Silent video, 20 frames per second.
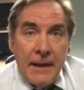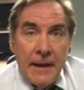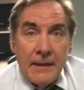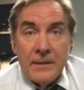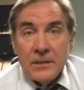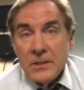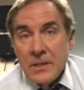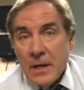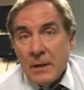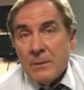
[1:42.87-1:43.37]

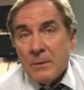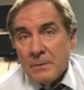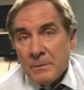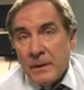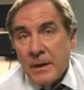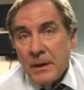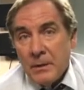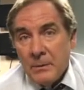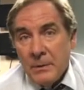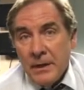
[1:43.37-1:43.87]
And the Jaguars,
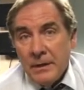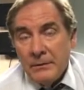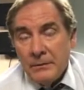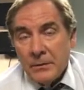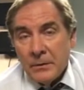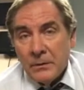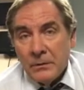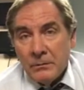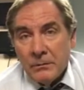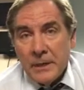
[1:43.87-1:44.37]
by the way,
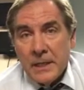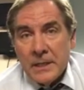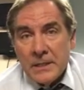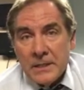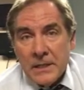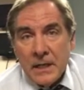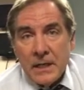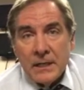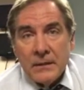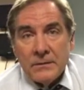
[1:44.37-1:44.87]
for 3
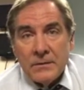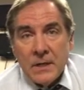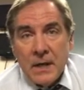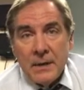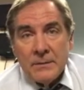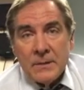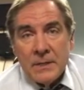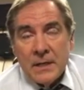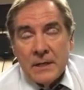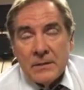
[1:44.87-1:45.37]
consecutive
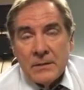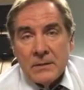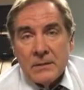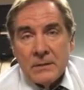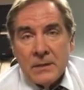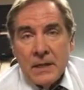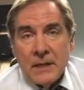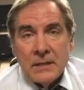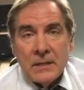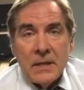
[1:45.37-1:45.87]
times against the
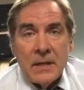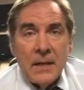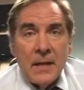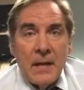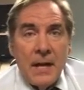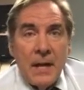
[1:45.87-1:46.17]
Saints,